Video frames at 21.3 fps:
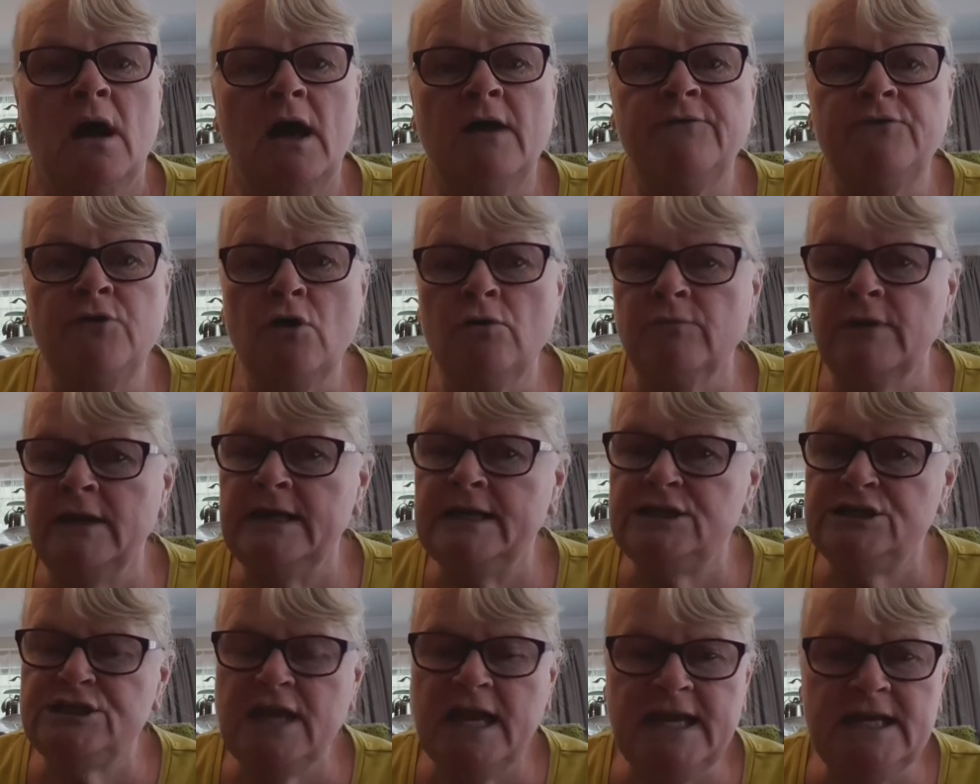I've not
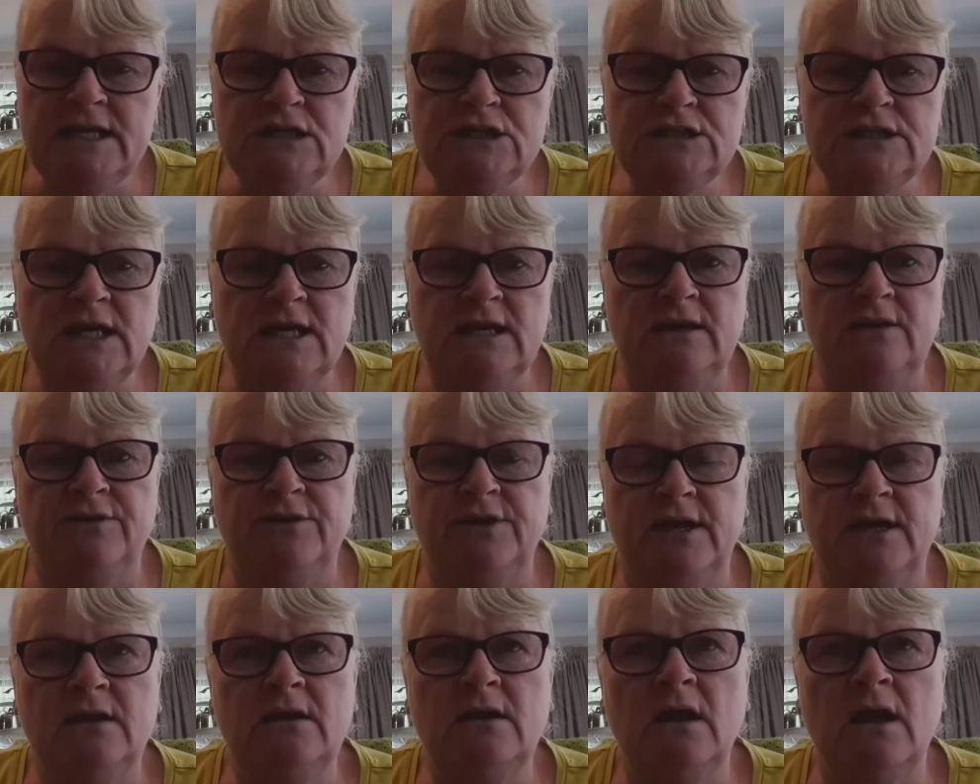really changed
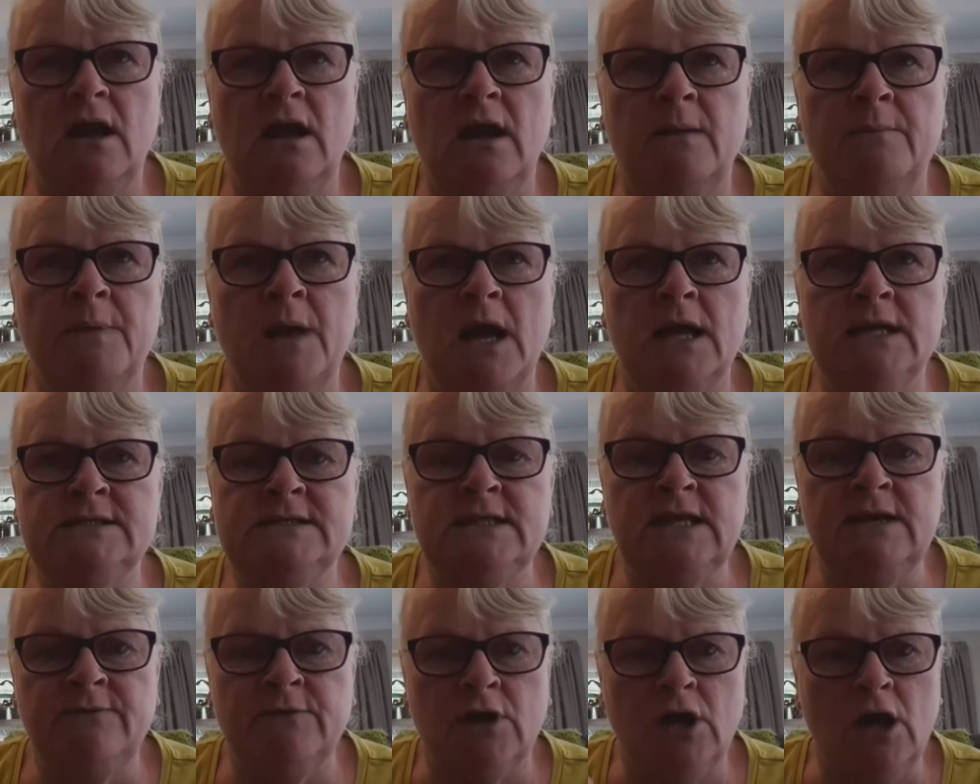anything. Um, I
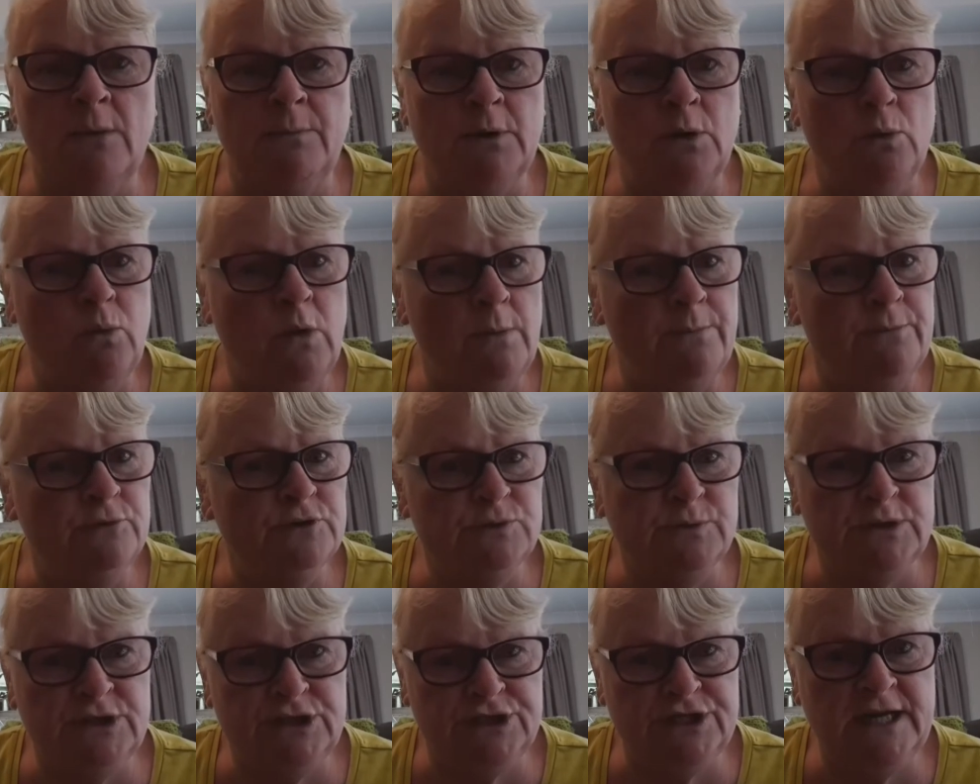did have a couple of
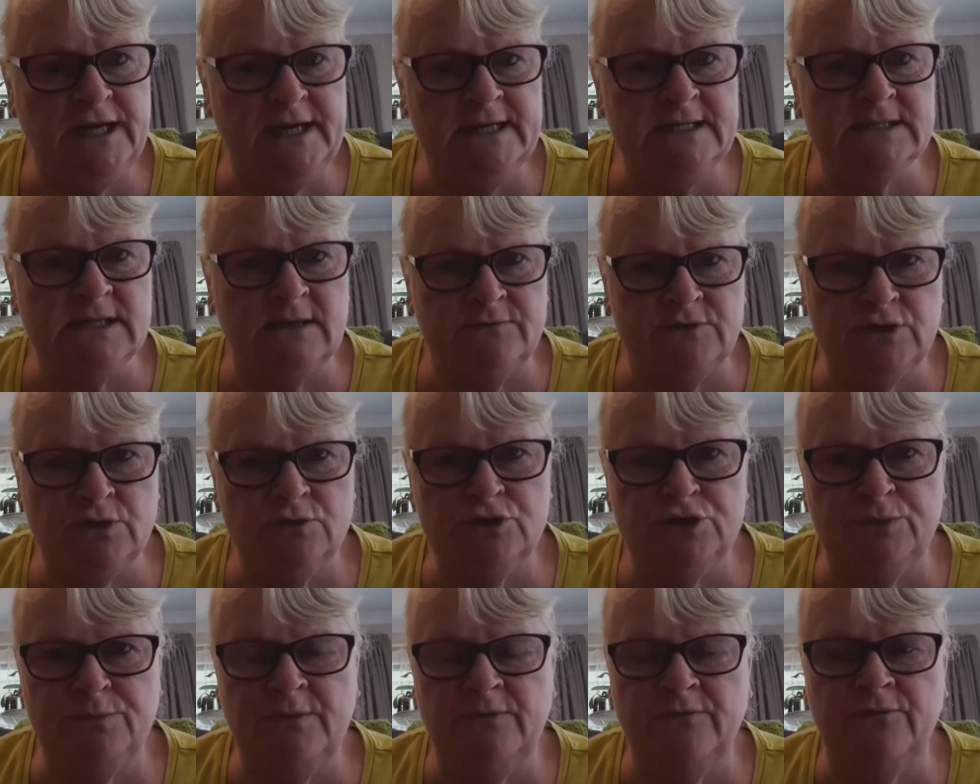wobbles with cheese. I've
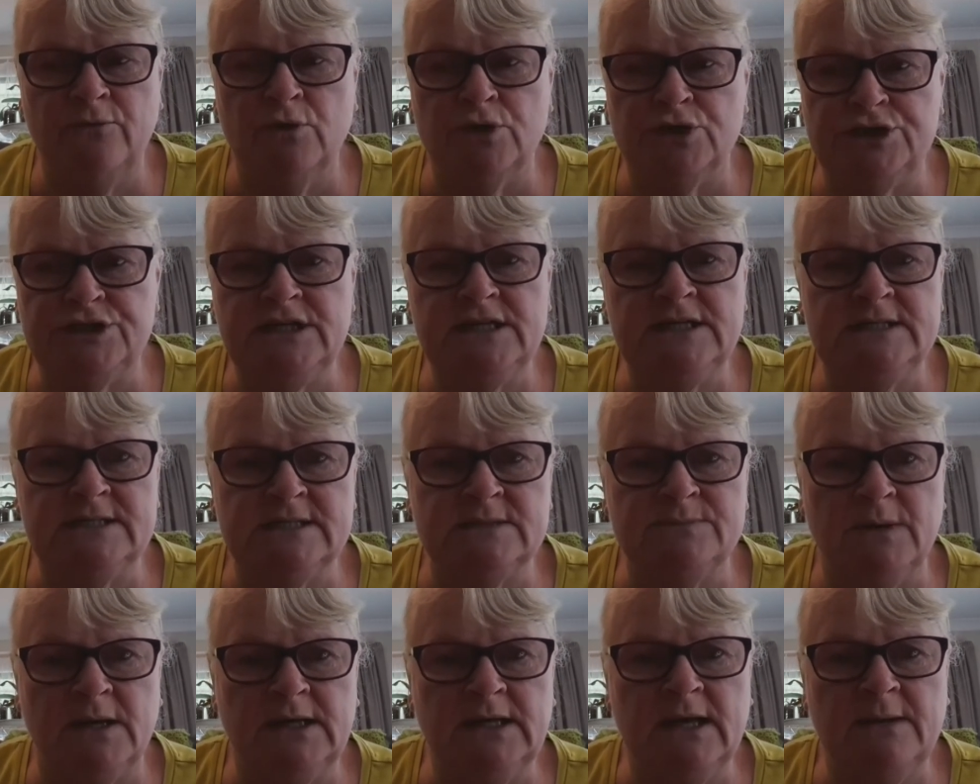told you before, cheese
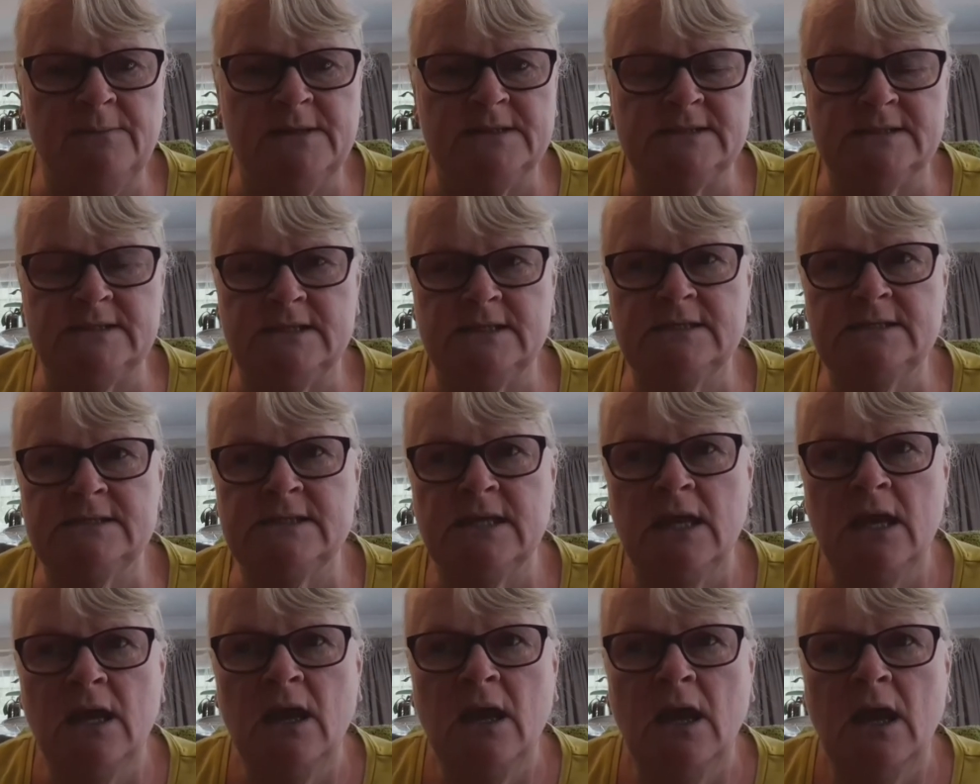is my nemesis,
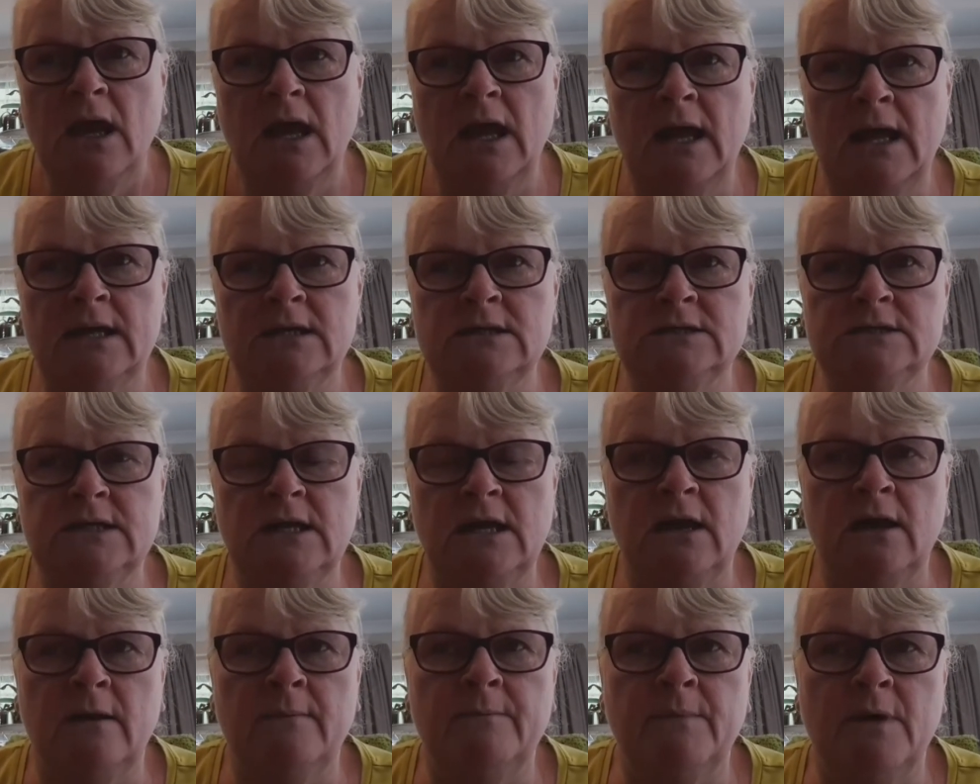and
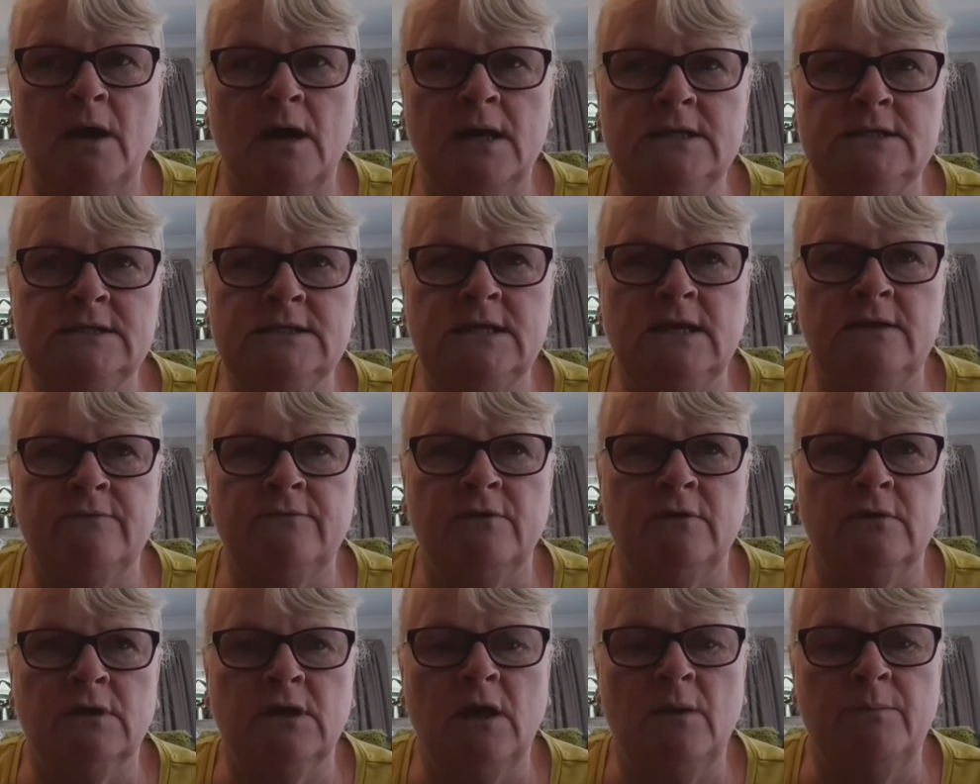um, I did have
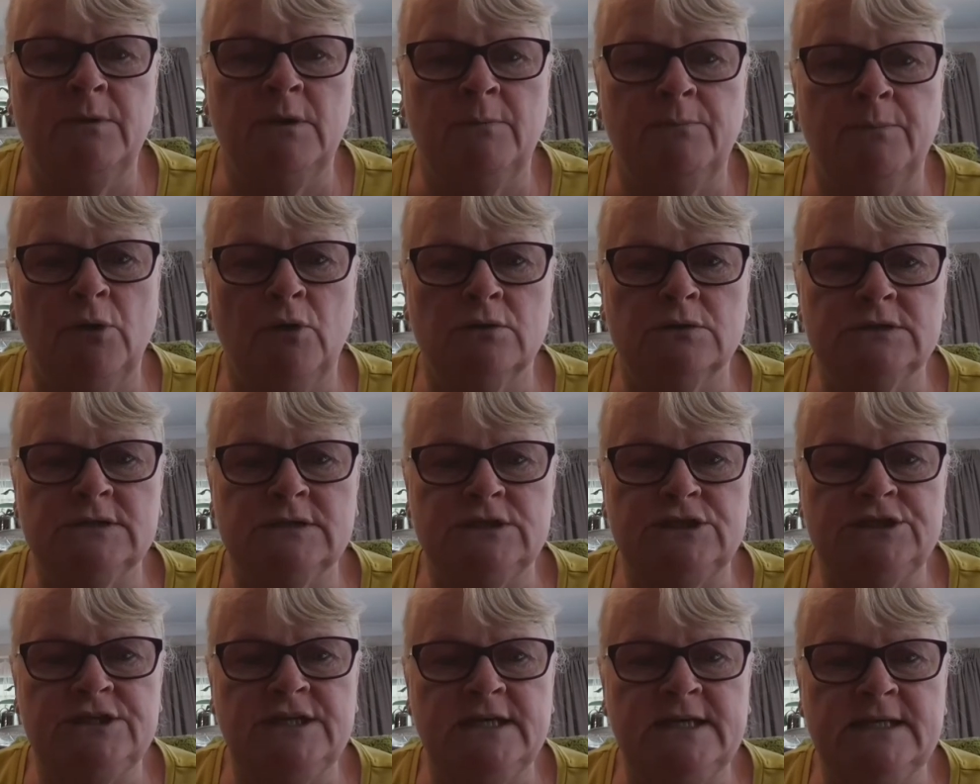a couple of blocks
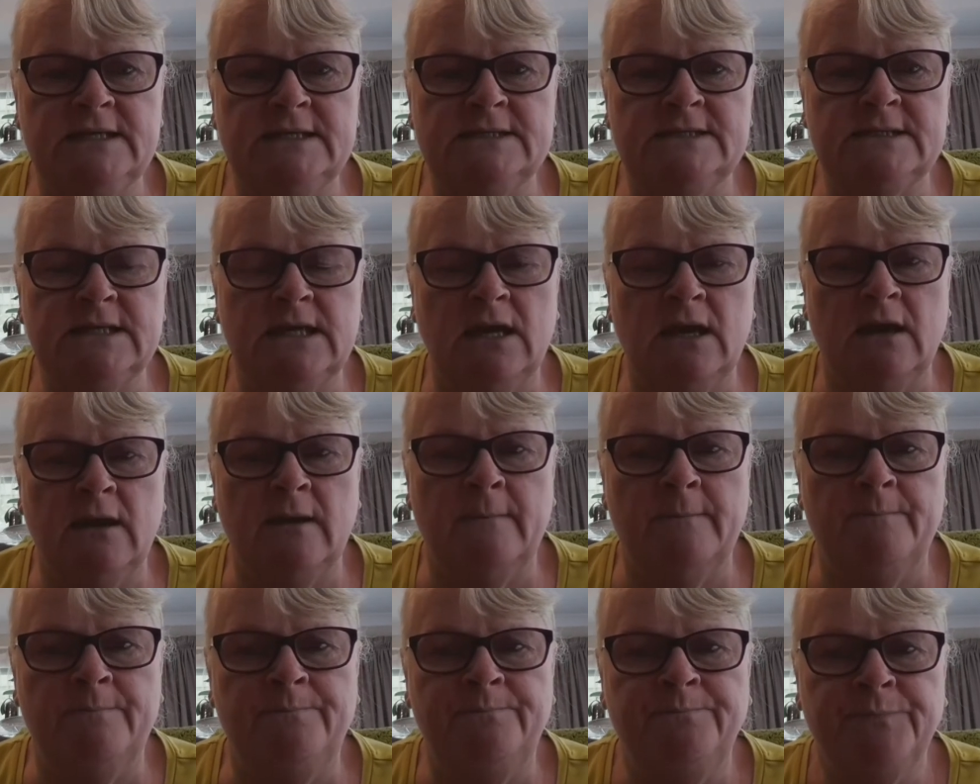of cheese.
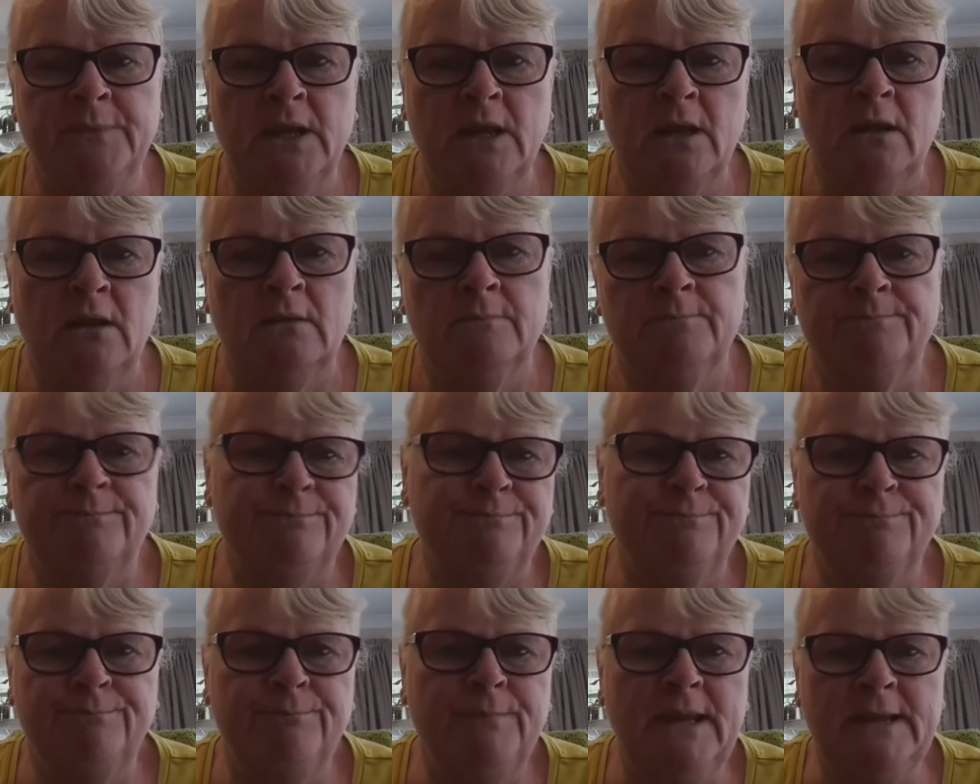Um,
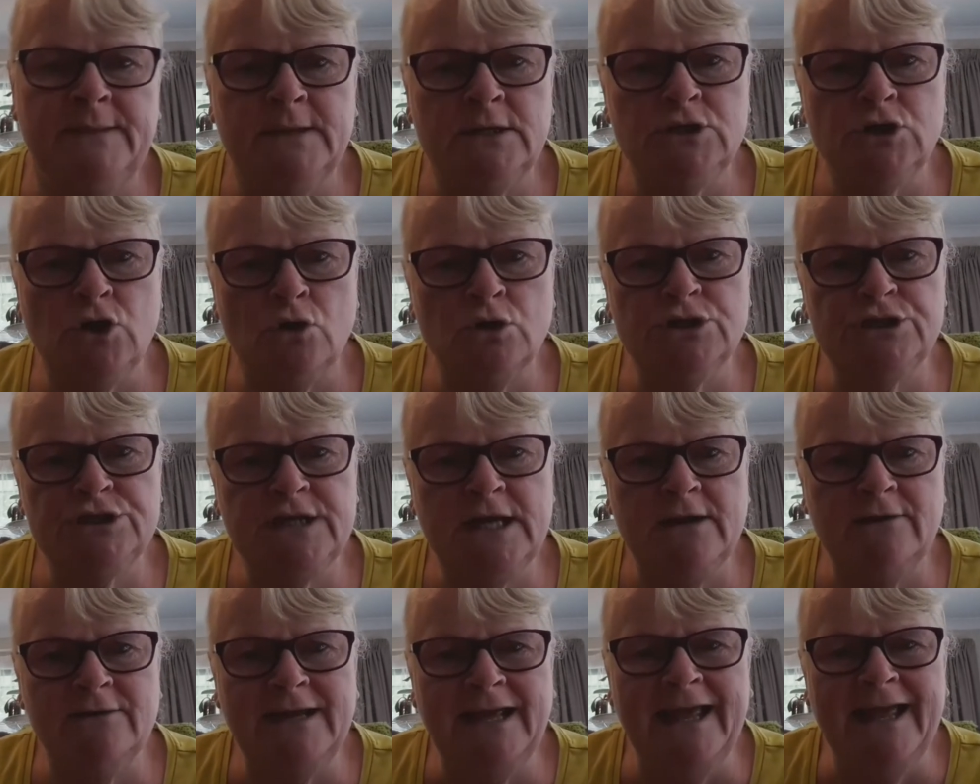me and the dog
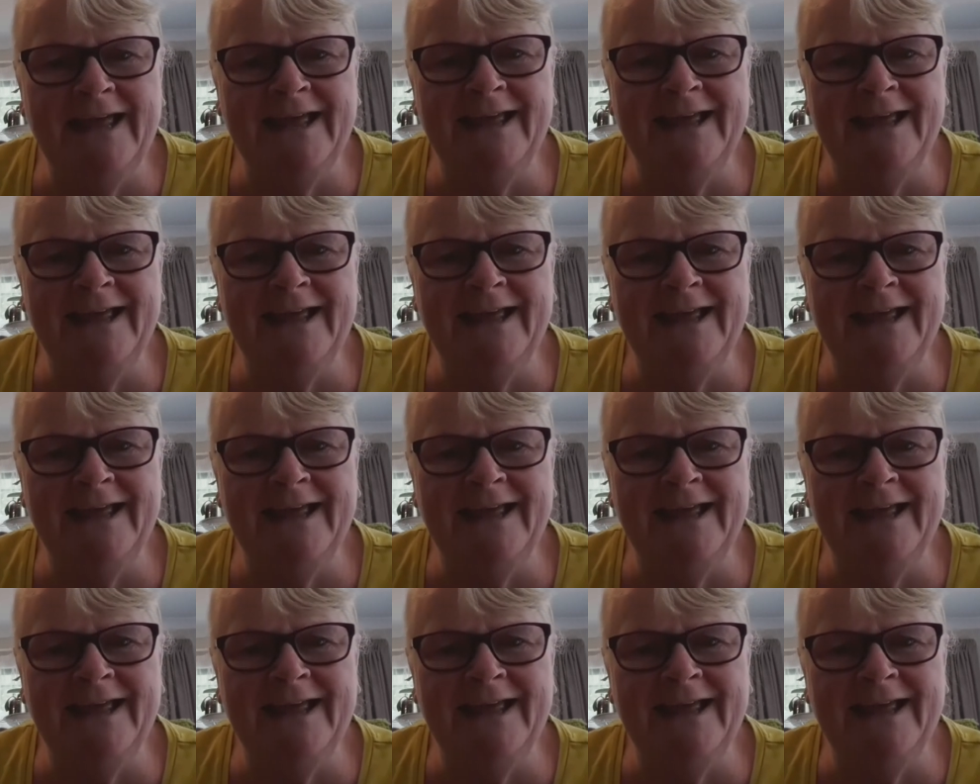shared it.